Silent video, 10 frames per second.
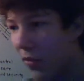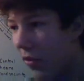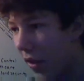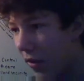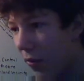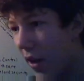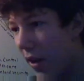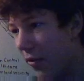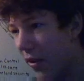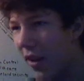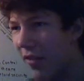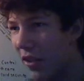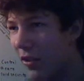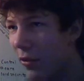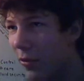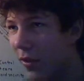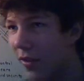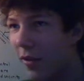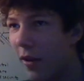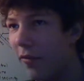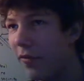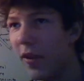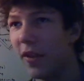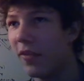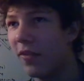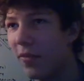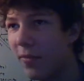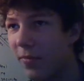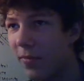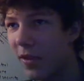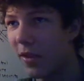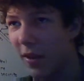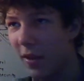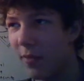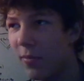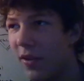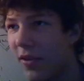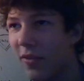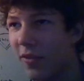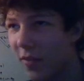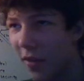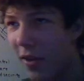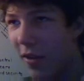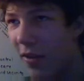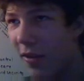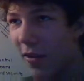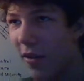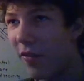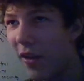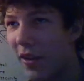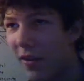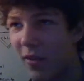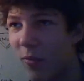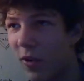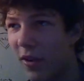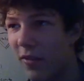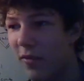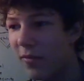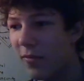So that's why I don't kind of include offense in there, because offending someone